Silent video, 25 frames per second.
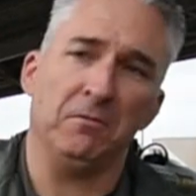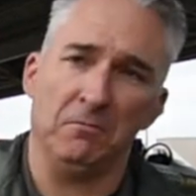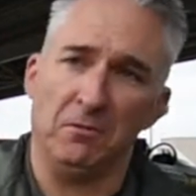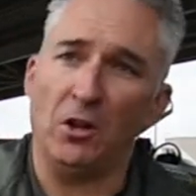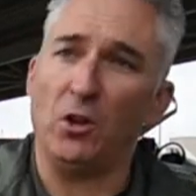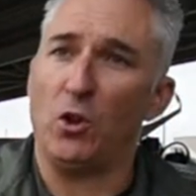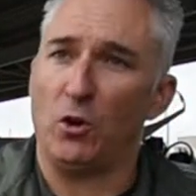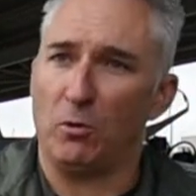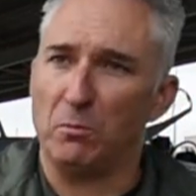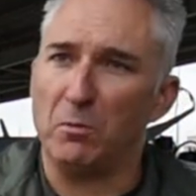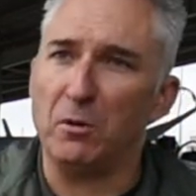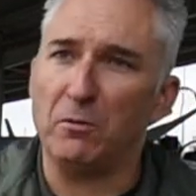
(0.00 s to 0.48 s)

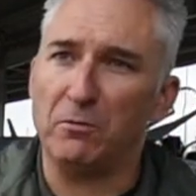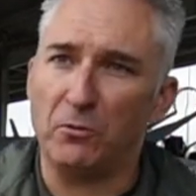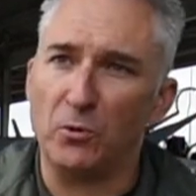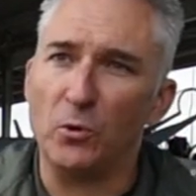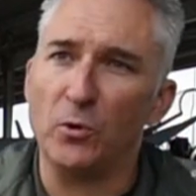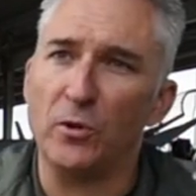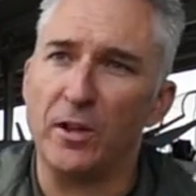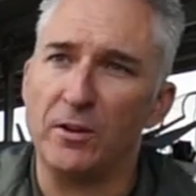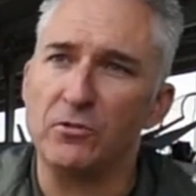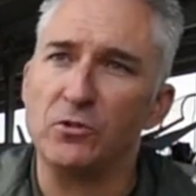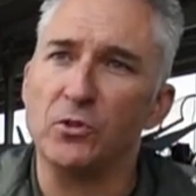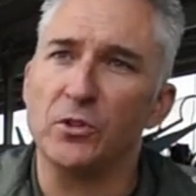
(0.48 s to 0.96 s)
long
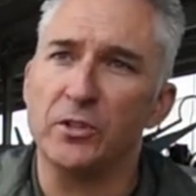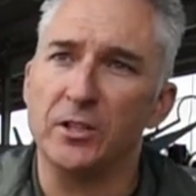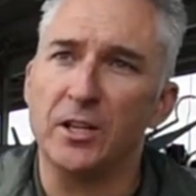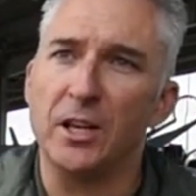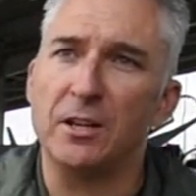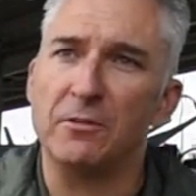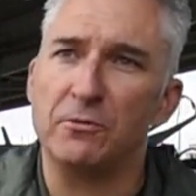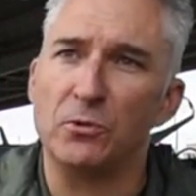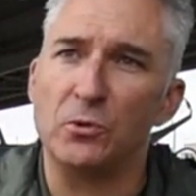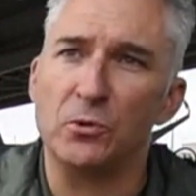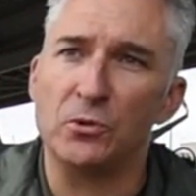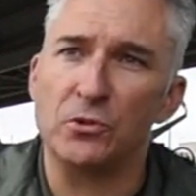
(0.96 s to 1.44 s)
before they joined the
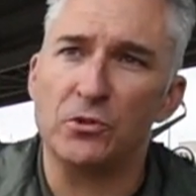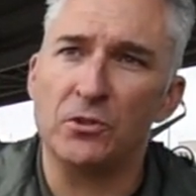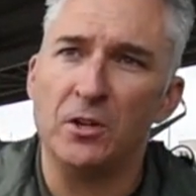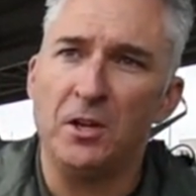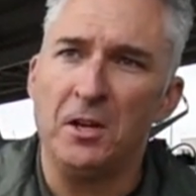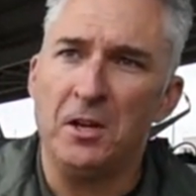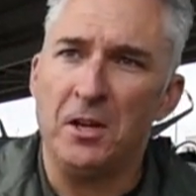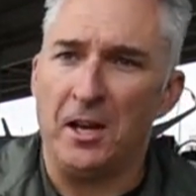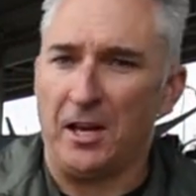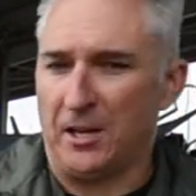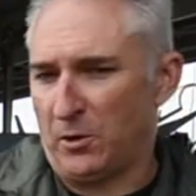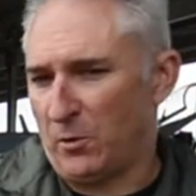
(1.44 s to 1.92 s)
Air Force,
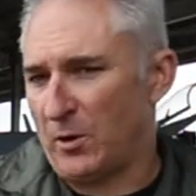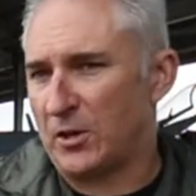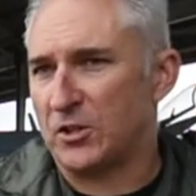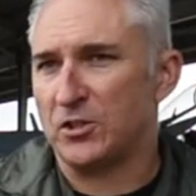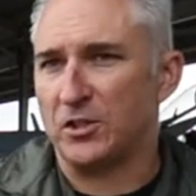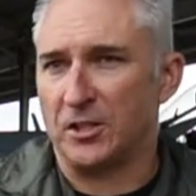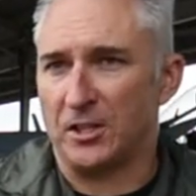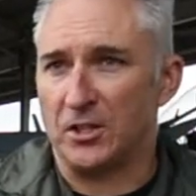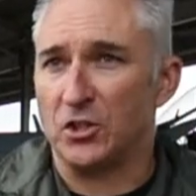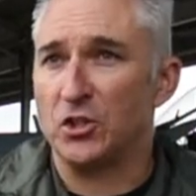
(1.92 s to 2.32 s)
and to actually